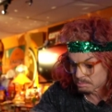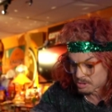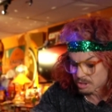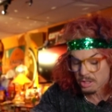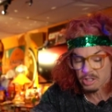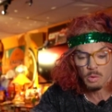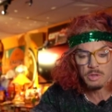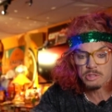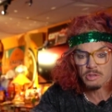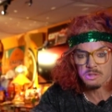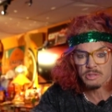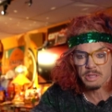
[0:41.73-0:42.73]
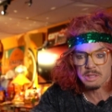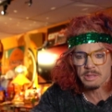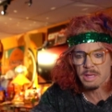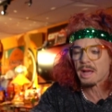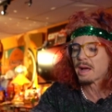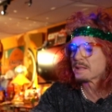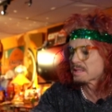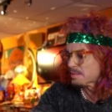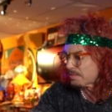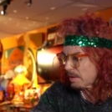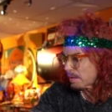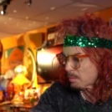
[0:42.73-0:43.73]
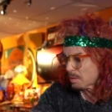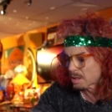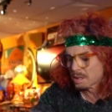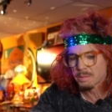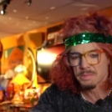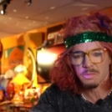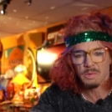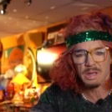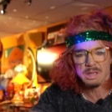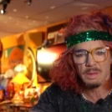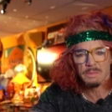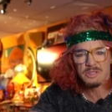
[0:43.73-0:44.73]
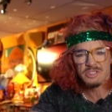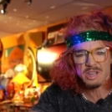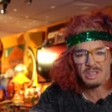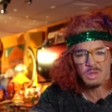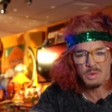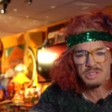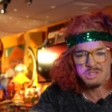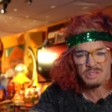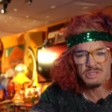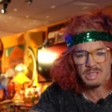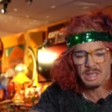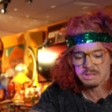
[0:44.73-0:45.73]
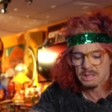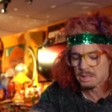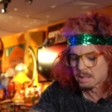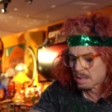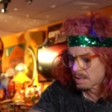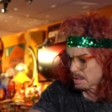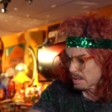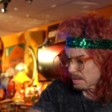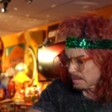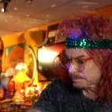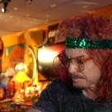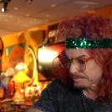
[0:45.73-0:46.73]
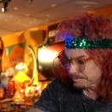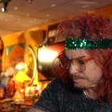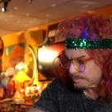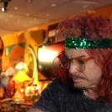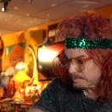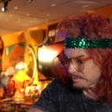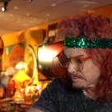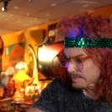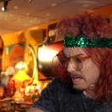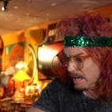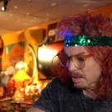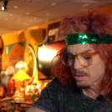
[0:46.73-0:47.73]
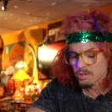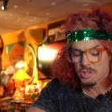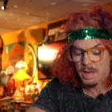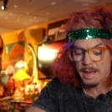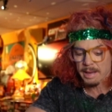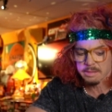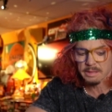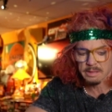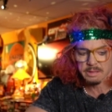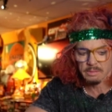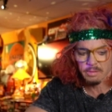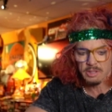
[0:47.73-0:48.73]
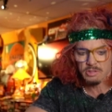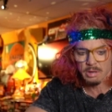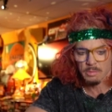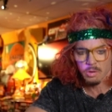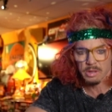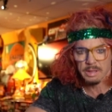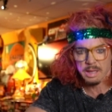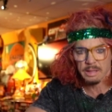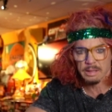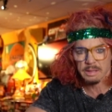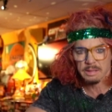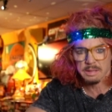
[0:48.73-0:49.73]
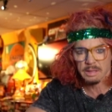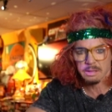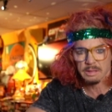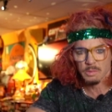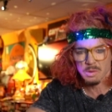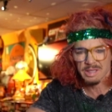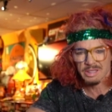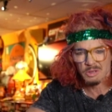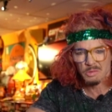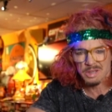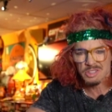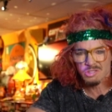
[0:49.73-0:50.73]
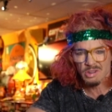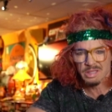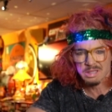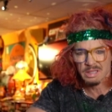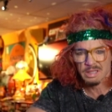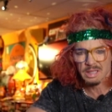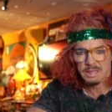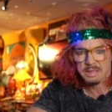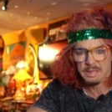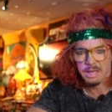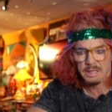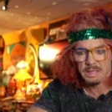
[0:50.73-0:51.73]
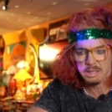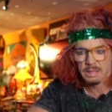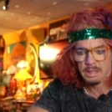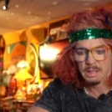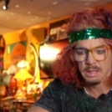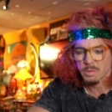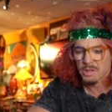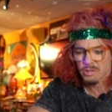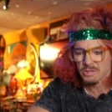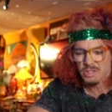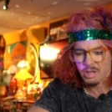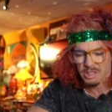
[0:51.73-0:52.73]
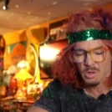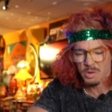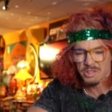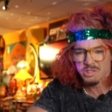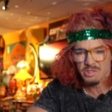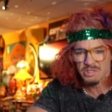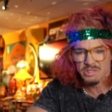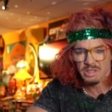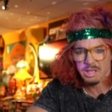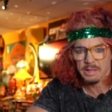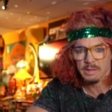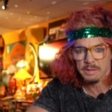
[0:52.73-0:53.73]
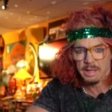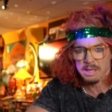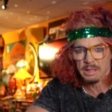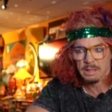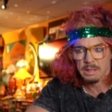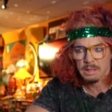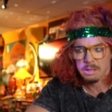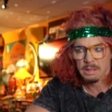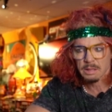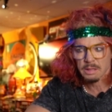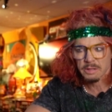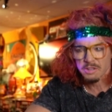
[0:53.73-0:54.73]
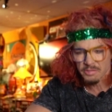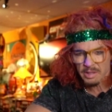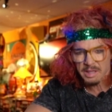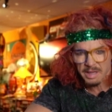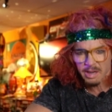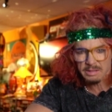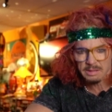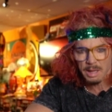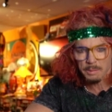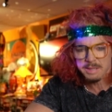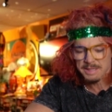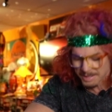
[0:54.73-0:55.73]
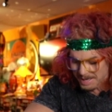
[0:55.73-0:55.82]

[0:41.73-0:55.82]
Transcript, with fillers: shucking oysters and he goes ah it's funny what club what club is shucking oysters and I said Calico Jack's is the restaurant I'm working at he's like you're working in a restaurant and I said yeah he's like wait you're shucking oysters and I go yeah you're fucking Carrot Top. I said,